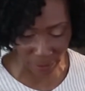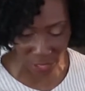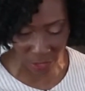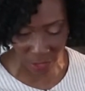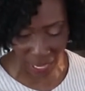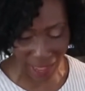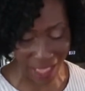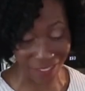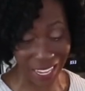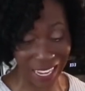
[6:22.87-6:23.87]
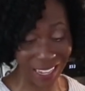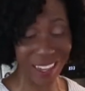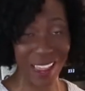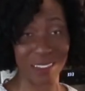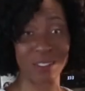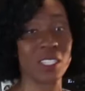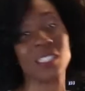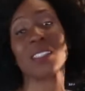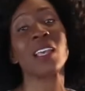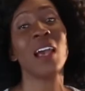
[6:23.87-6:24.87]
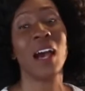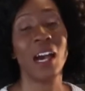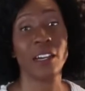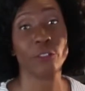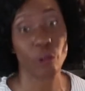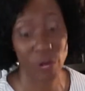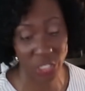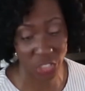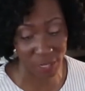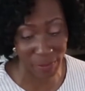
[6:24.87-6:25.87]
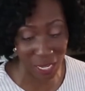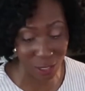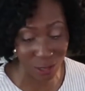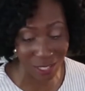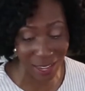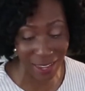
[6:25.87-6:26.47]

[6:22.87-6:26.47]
So I have 8 ounces of crushed tomatoes,